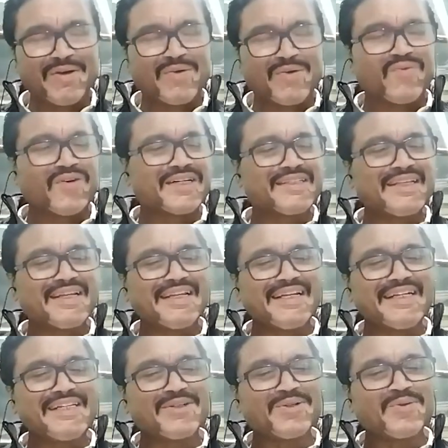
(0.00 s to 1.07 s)
What they
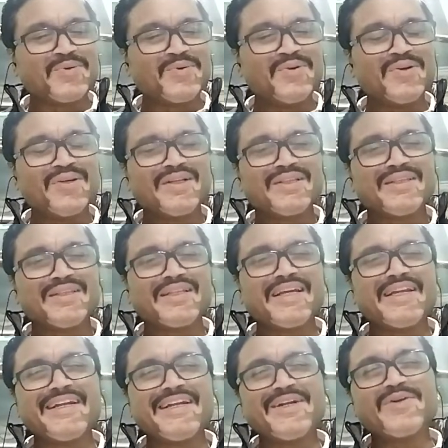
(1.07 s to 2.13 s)
need to do, they
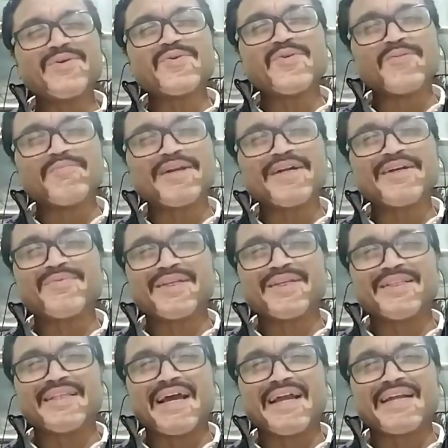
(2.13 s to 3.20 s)
need to cooperate
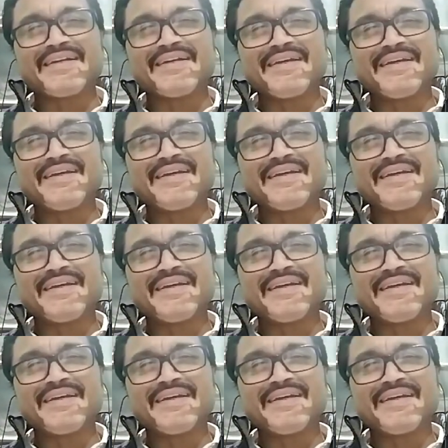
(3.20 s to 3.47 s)
with that.